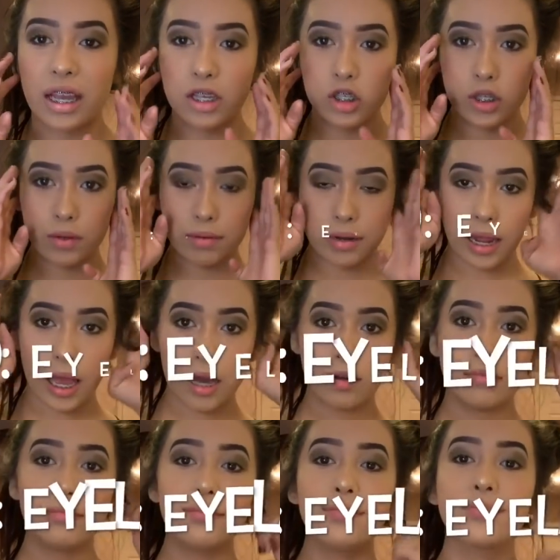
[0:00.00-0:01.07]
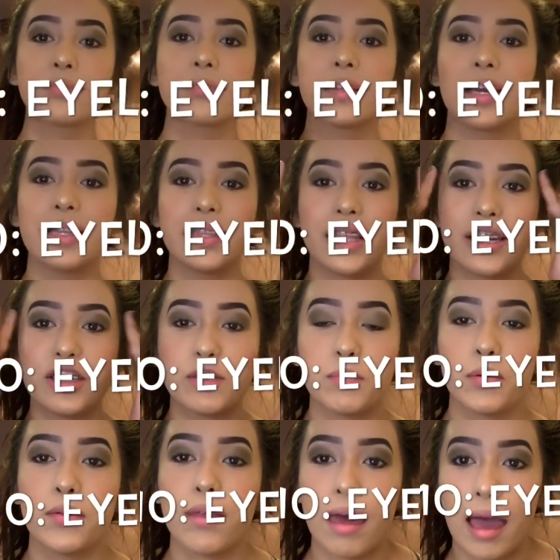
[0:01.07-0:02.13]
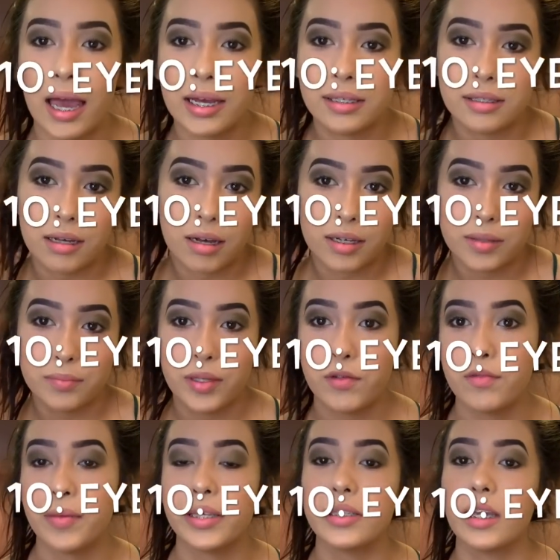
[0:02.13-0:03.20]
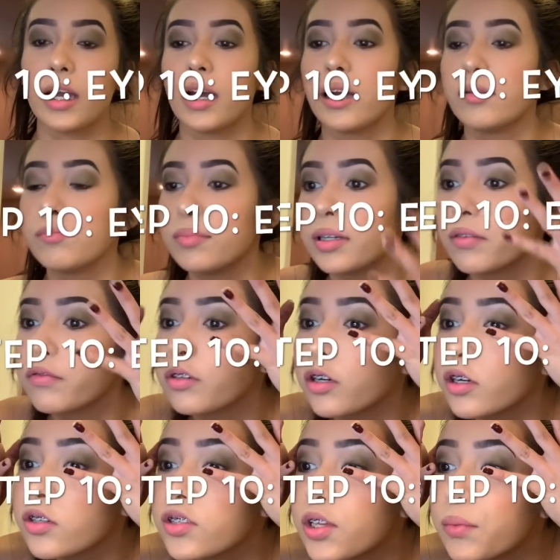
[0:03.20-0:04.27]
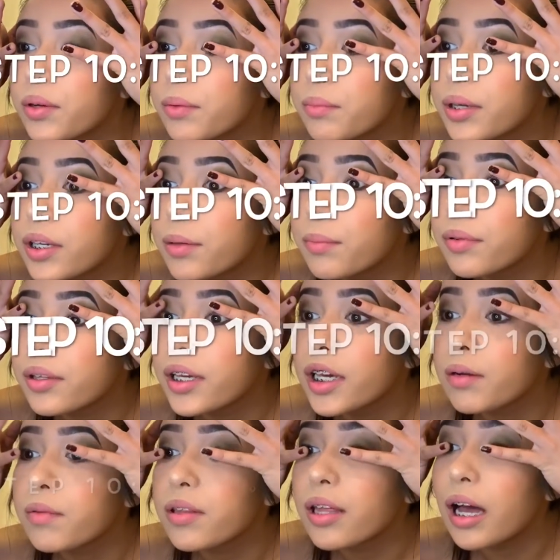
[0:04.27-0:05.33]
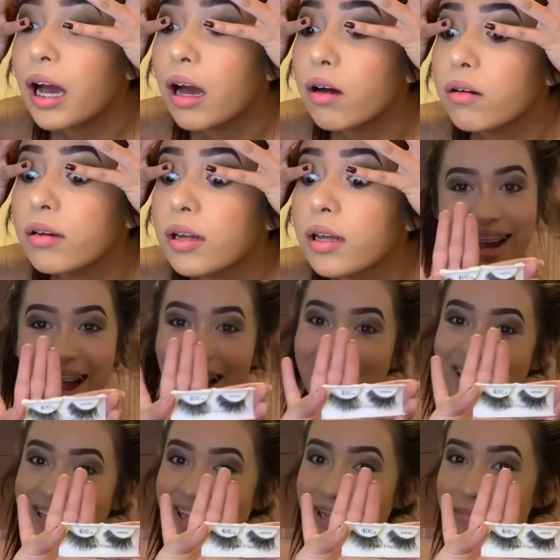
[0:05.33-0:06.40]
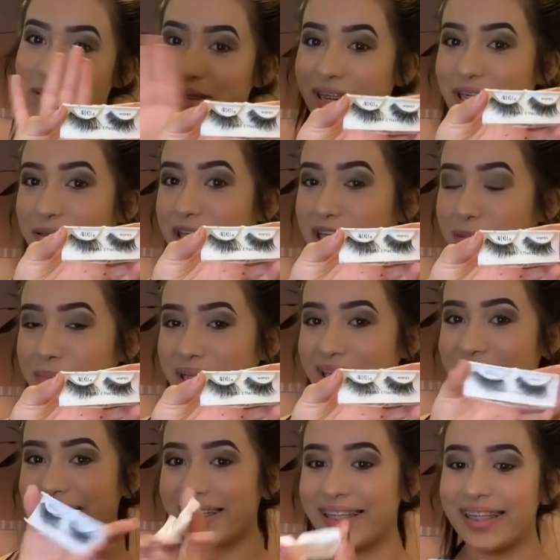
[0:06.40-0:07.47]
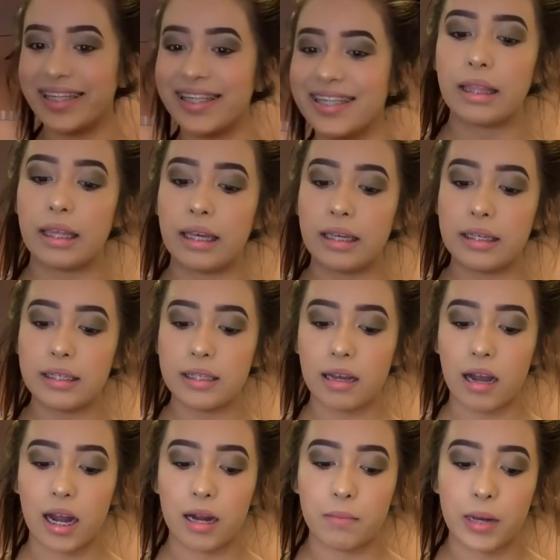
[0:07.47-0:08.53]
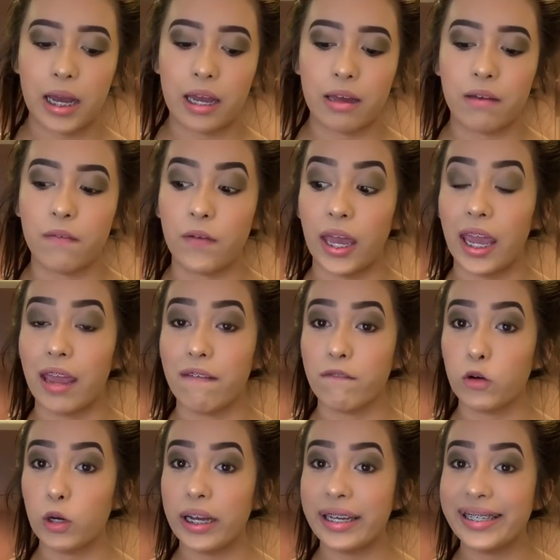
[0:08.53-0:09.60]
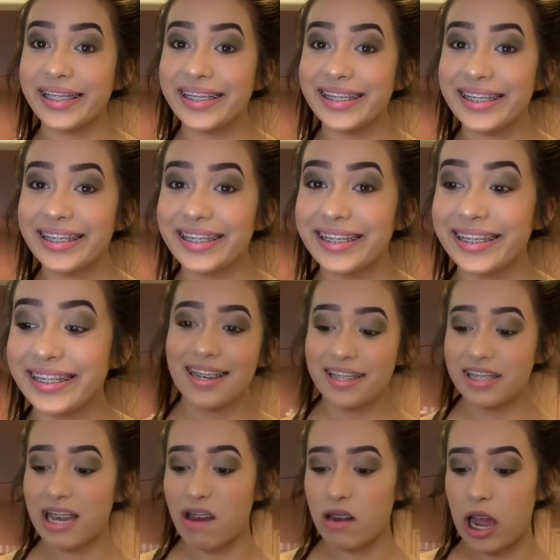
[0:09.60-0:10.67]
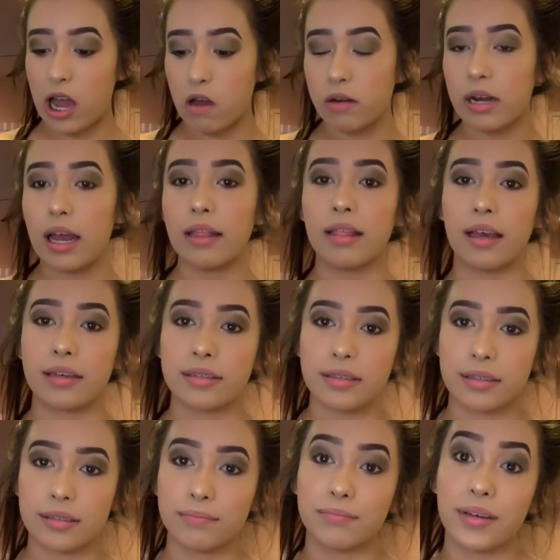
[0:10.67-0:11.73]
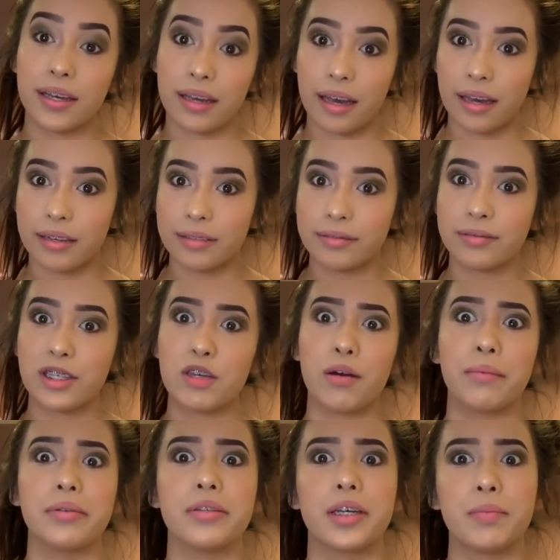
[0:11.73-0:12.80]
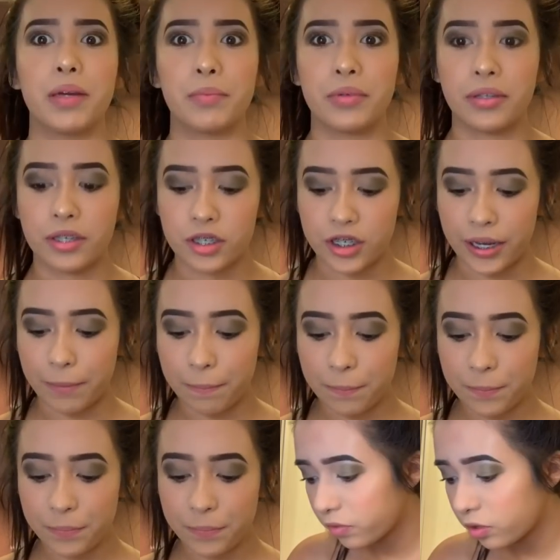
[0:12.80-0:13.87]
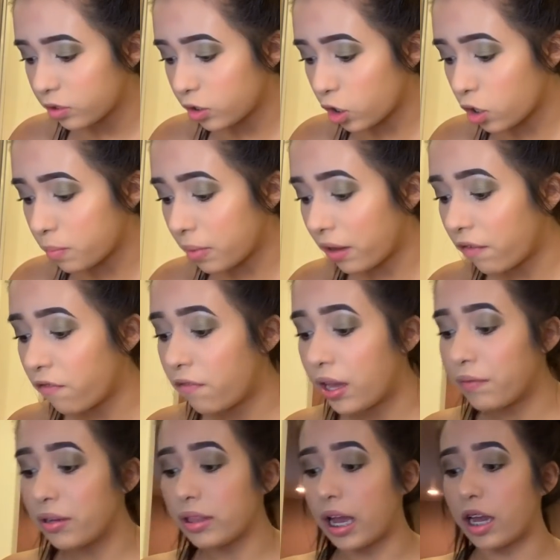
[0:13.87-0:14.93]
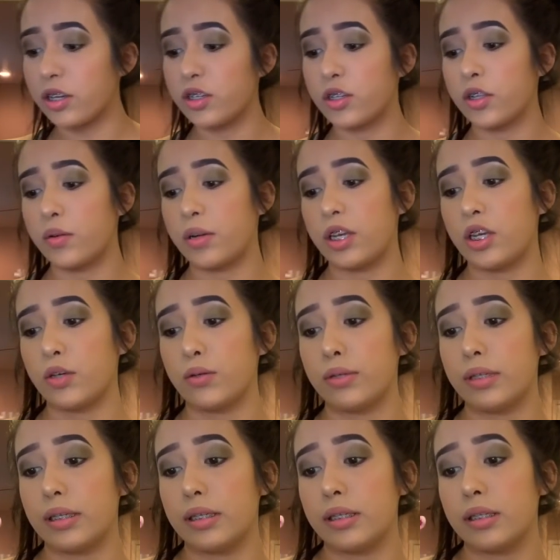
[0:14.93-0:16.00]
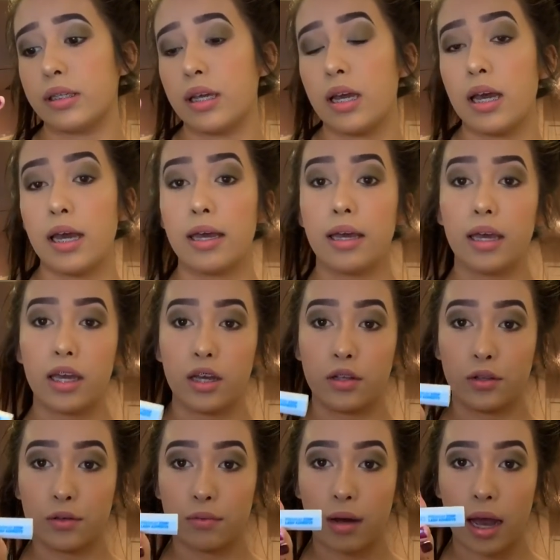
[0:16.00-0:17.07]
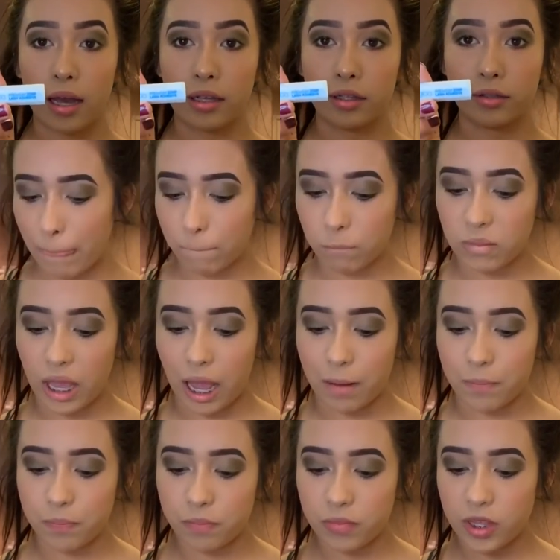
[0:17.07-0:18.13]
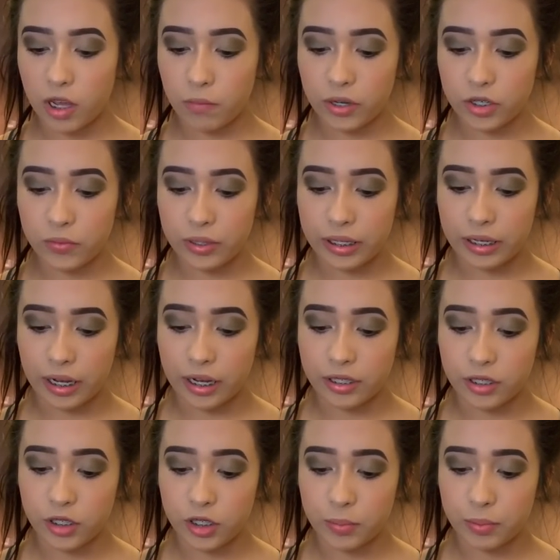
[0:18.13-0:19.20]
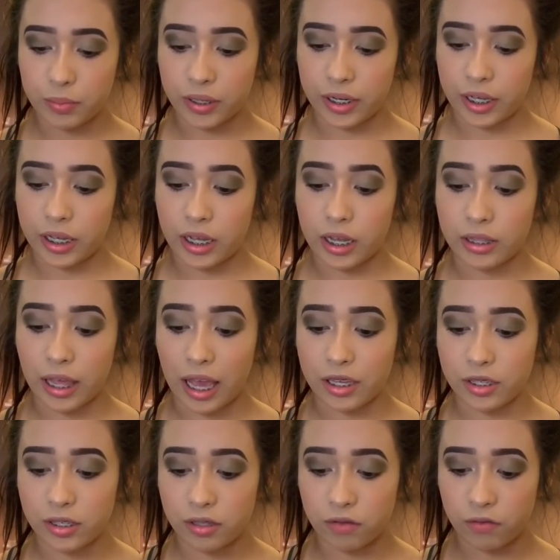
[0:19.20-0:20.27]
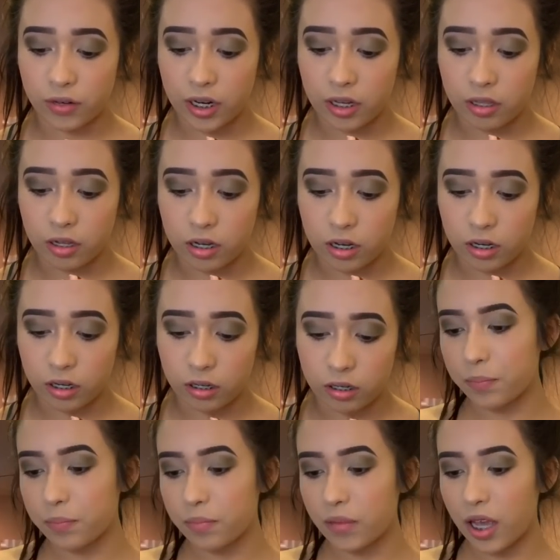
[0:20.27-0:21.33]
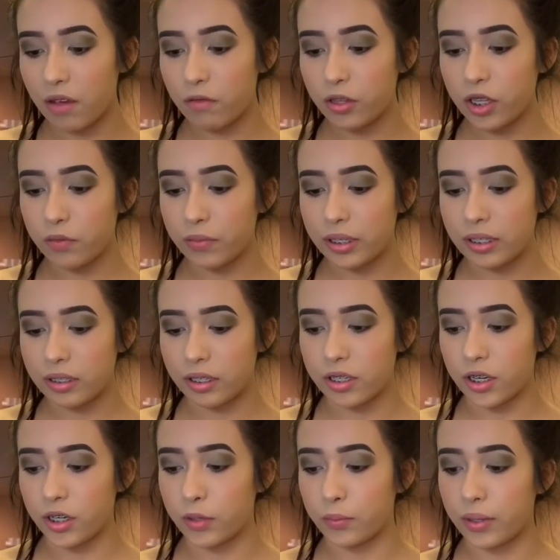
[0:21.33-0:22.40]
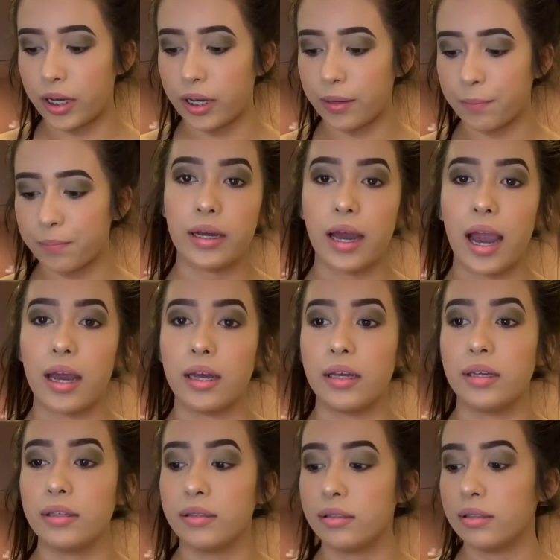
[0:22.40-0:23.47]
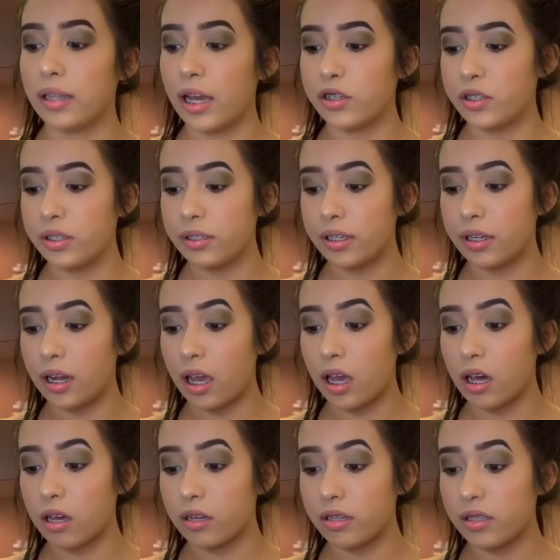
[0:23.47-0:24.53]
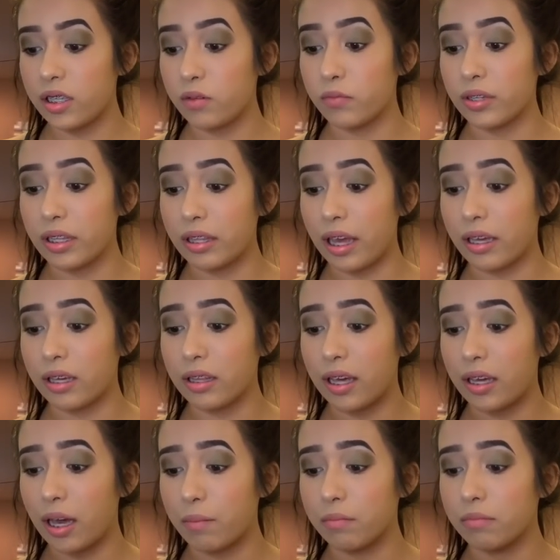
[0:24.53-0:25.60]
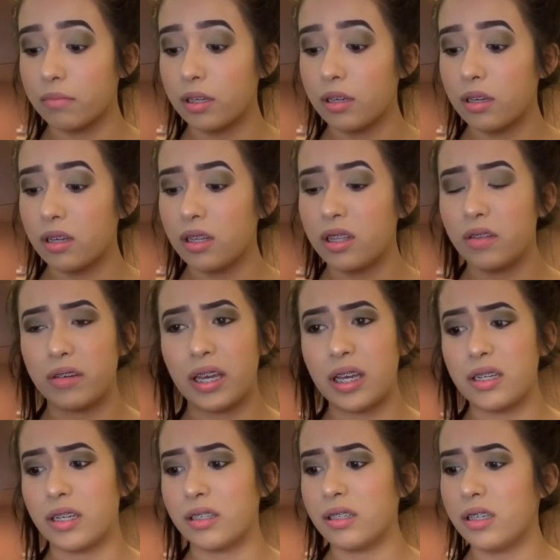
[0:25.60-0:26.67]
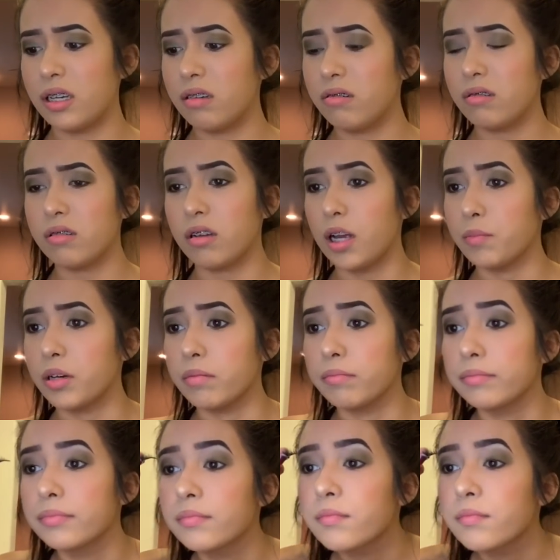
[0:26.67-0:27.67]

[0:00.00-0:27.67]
So now that is both eyes all complete with mascara, but of course they wouldn't be complete without Ardell Beauty Wispies. These are my favorite. Shout out Alexa again. You always hooking up the good shit. So my favorite lash glue to use is eye glue. Yeah, it works really nice. It's super pretty. It lasts very long. I've only recently started wearing eyelashes and I honestly really like it. Like I'm lucky addicted now. Sorry mom.